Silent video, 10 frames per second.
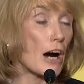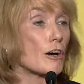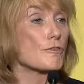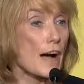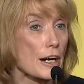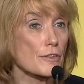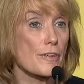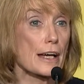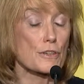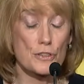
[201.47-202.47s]
our
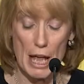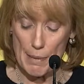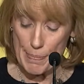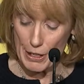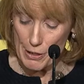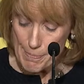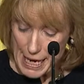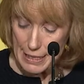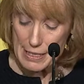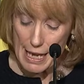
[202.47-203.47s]
firefighters and
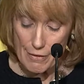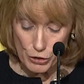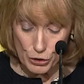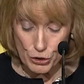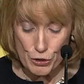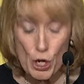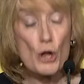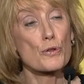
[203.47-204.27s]
paramedics have earned